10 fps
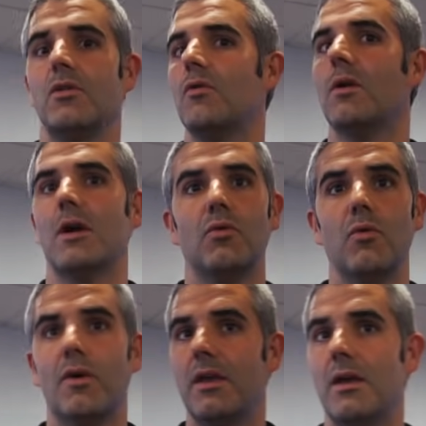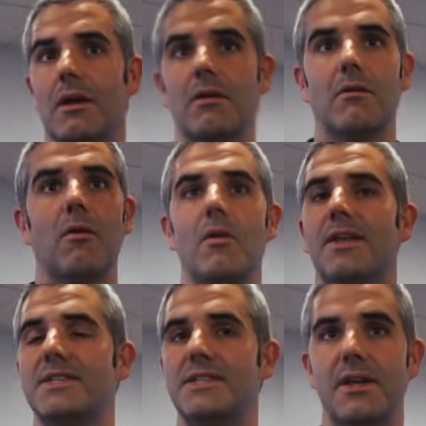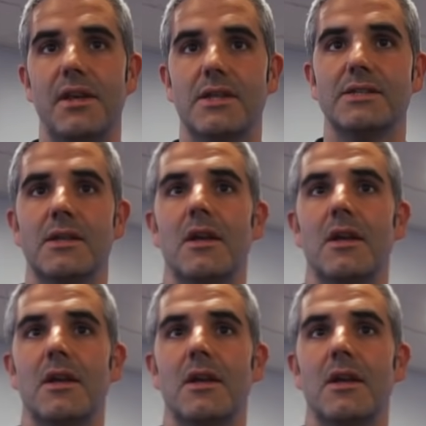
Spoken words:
you can do here all the series.